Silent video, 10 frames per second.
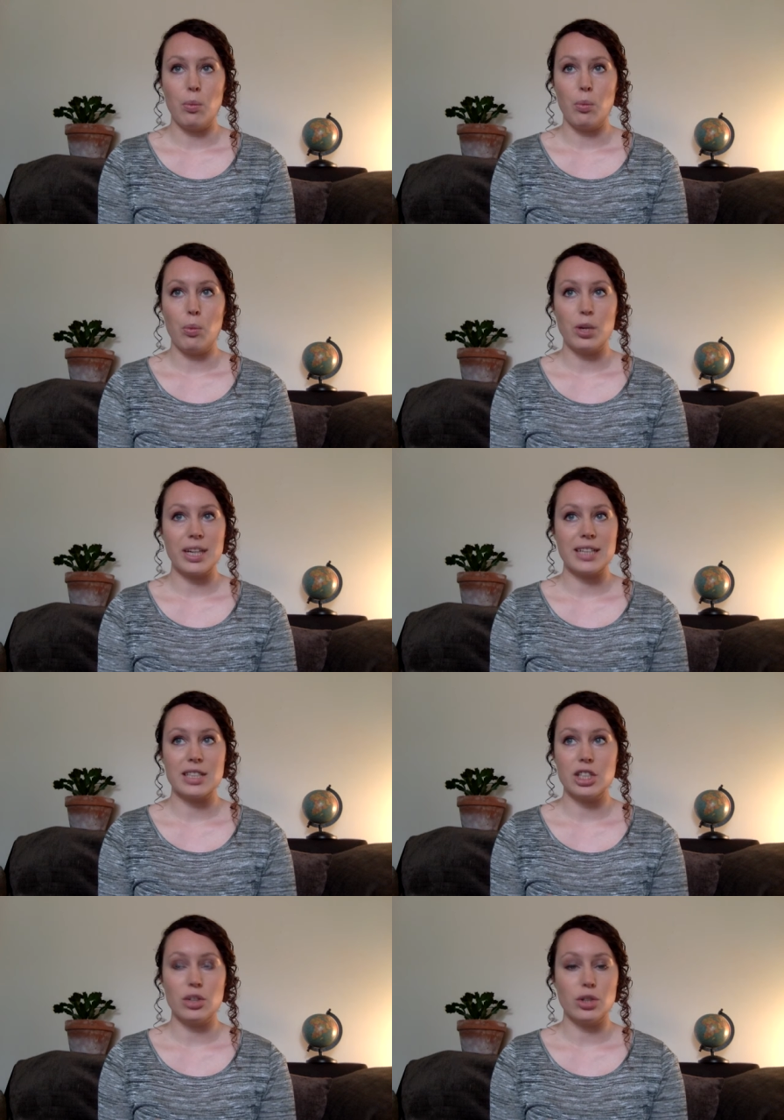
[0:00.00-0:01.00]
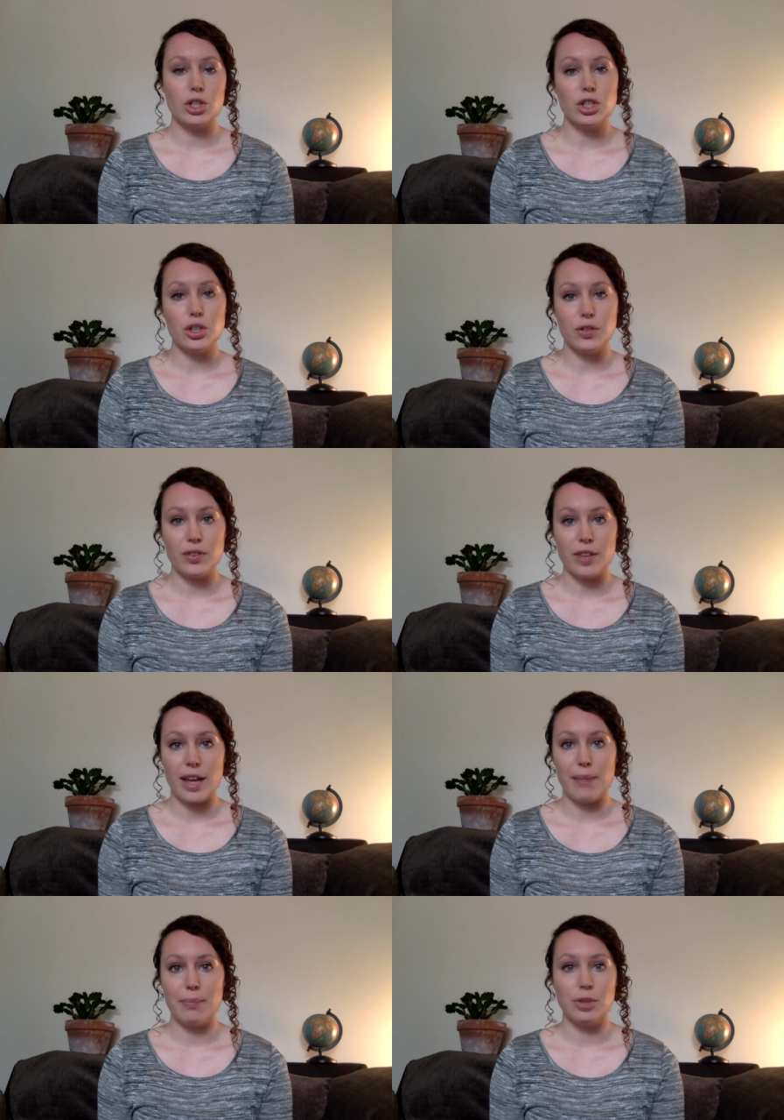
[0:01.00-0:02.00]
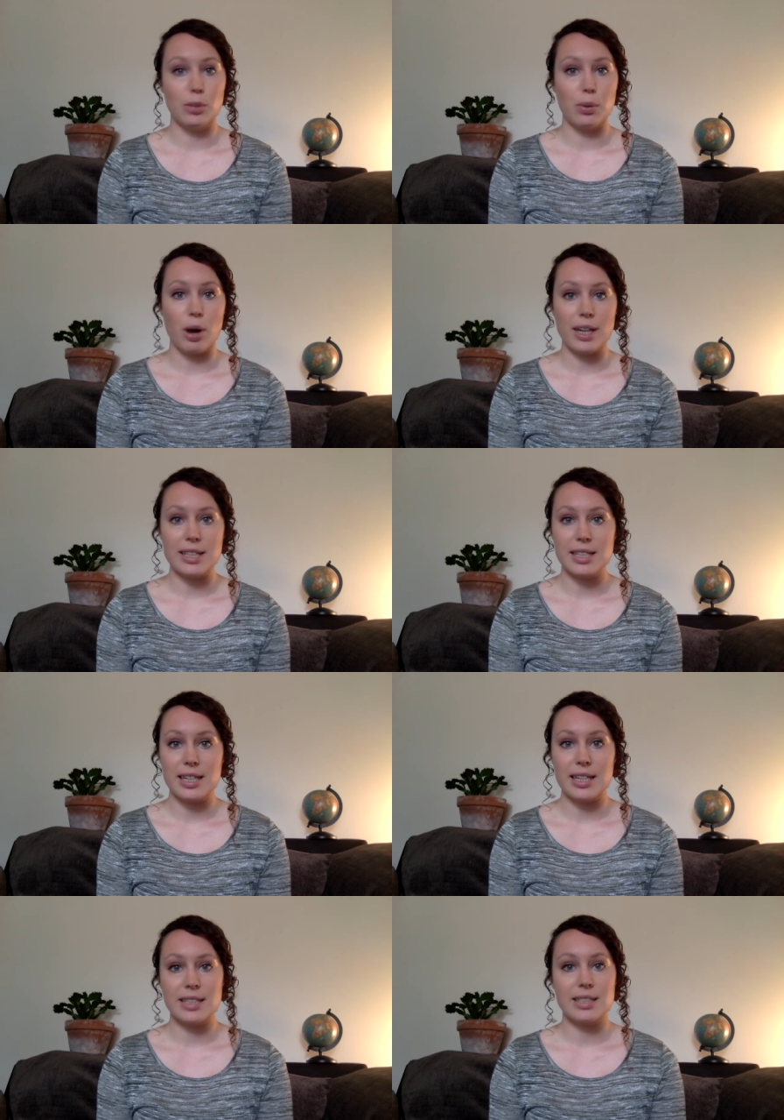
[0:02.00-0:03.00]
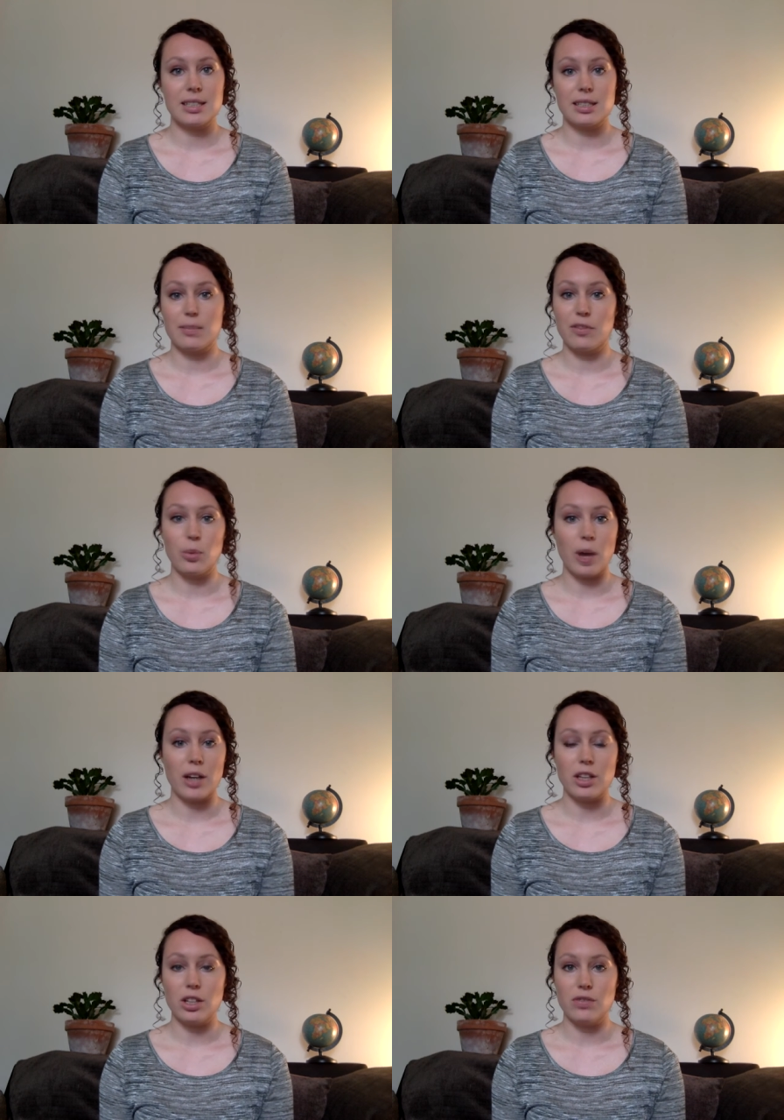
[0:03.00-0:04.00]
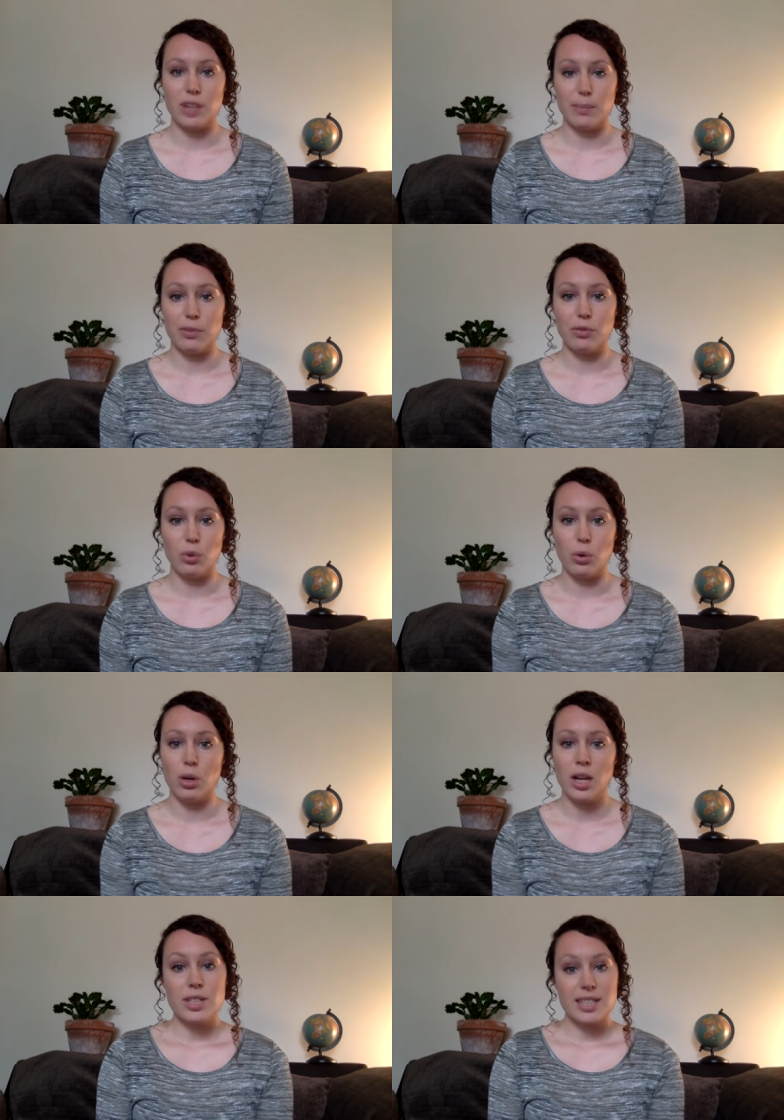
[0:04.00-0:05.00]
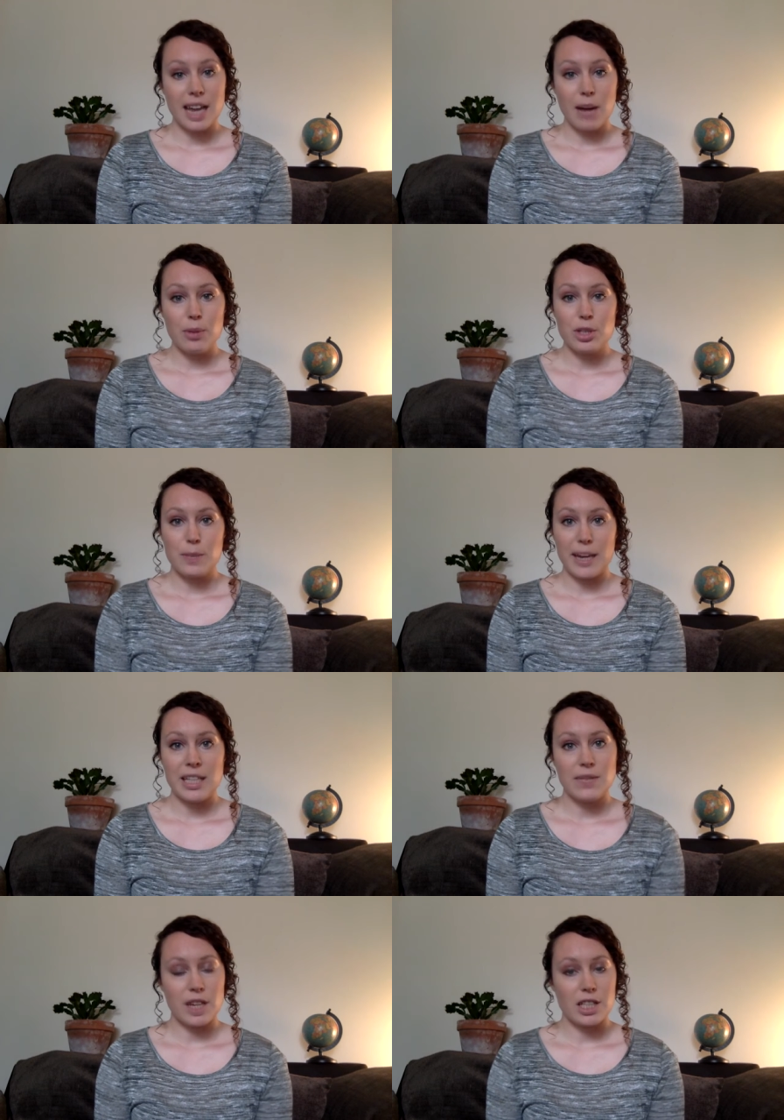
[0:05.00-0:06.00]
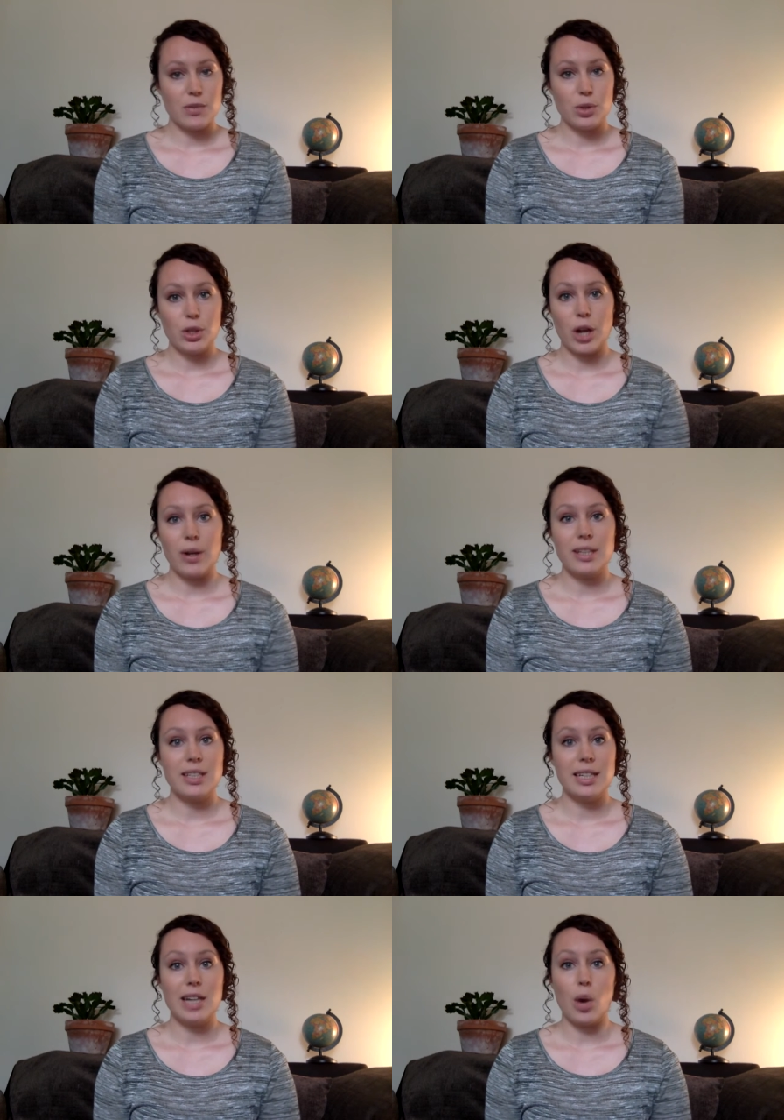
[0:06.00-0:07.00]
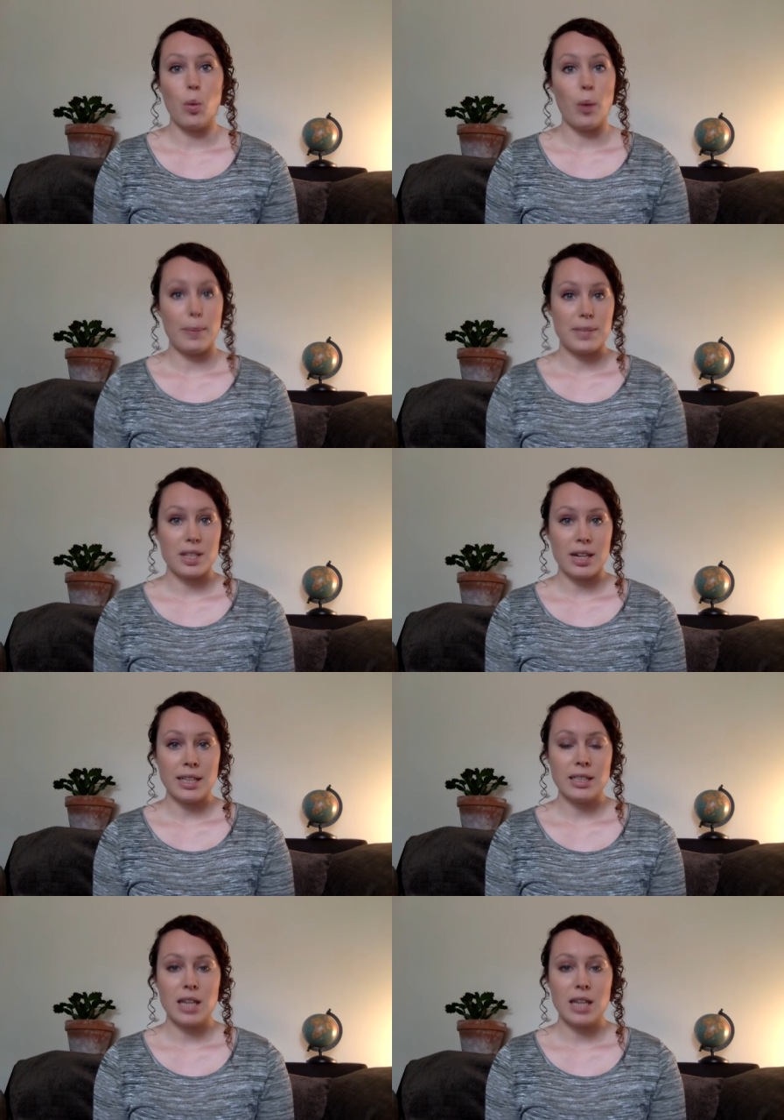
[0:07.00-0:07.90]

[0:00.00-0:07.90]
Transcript: what it is that you can do for them, your prices, some of the work that you've done before. To set up your space, first of all, you're going to need a website.